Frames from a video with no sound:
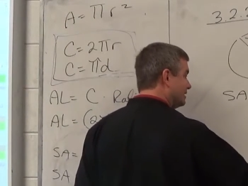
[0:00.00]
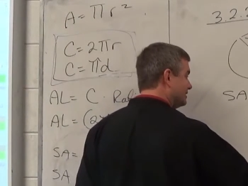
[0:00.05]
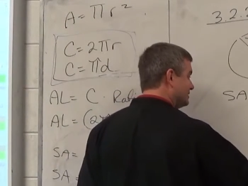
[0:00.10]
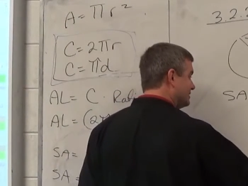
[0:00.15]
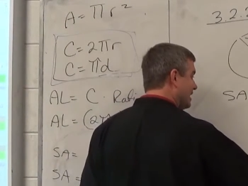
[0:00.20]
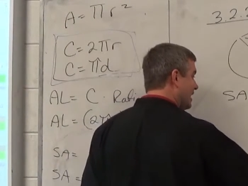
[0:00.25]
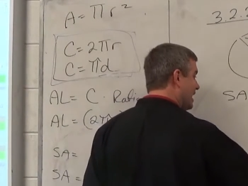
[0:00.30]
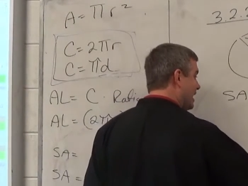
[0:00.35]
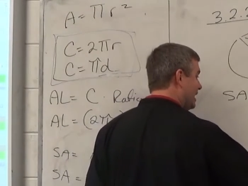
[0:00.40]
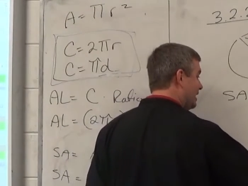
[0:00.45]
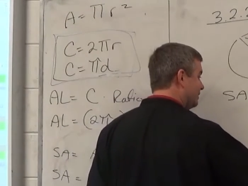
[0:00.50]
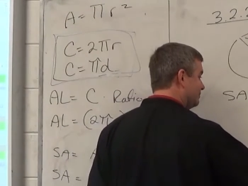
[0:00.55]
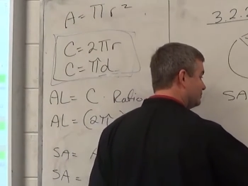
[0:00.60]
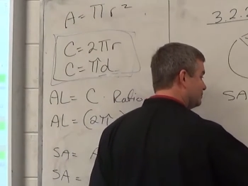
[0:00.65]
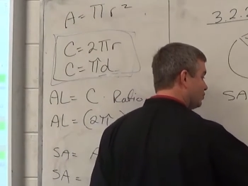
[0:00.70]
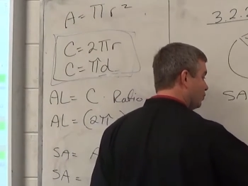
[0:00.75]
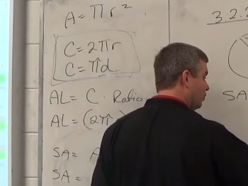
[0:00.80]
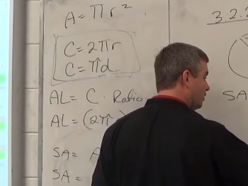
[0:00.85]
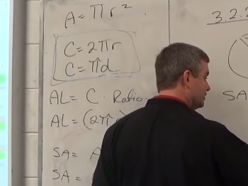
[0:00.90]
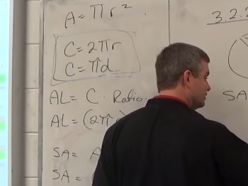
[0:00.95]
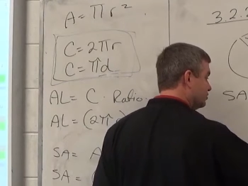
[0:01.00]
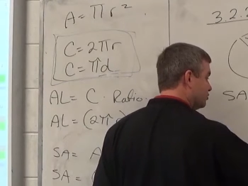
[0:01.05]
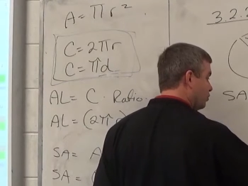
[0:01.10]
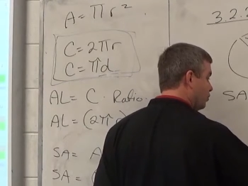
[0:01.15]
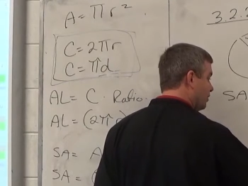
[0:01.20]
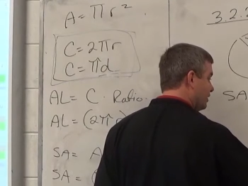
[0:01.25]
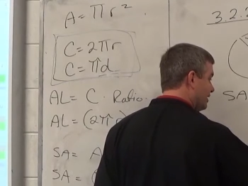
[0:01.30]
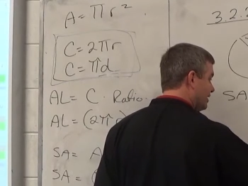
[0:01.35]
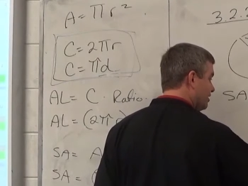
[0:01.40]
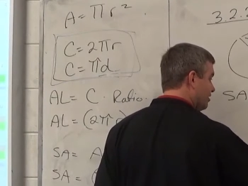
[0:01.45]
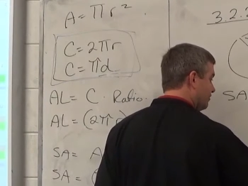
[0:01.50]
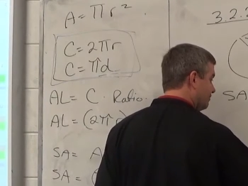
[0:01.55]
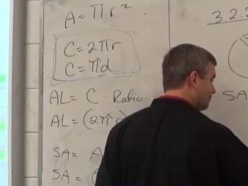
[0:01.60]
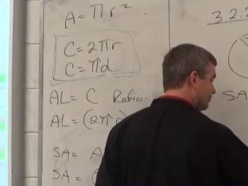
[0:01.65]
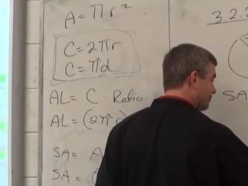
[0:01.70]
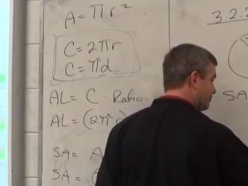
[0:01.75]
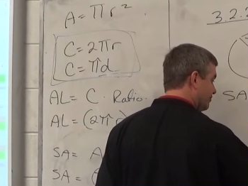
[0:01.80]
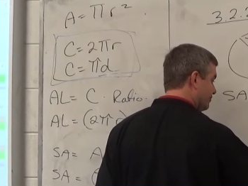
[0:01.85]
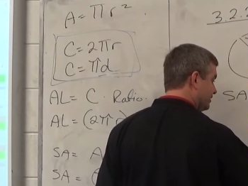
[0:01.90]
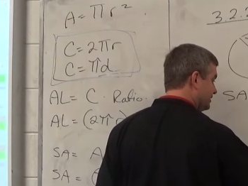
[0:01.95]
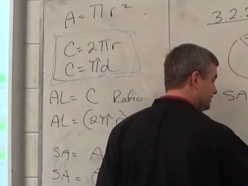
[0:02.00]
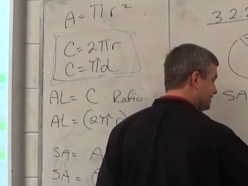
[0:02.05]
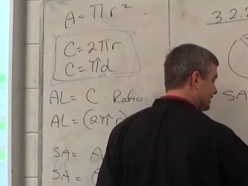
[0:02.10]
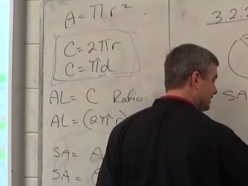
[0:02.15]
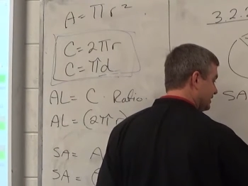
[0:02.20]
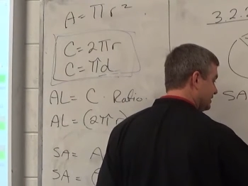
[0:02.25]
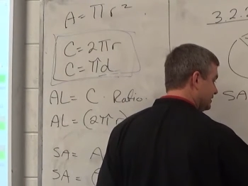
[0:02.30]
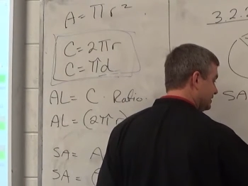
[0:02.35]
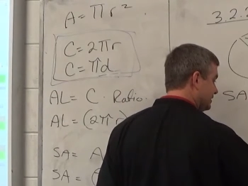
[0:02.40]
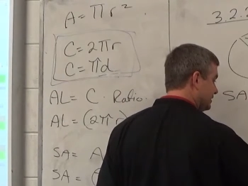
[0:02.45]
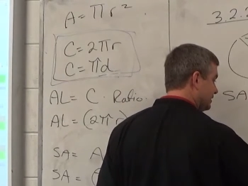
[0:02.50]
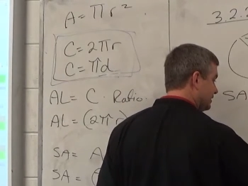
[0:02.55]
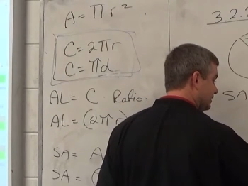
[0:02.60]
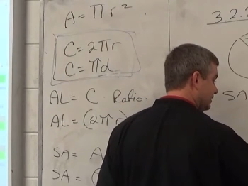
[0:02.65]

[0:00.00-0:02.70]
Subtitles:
times 120 over 360.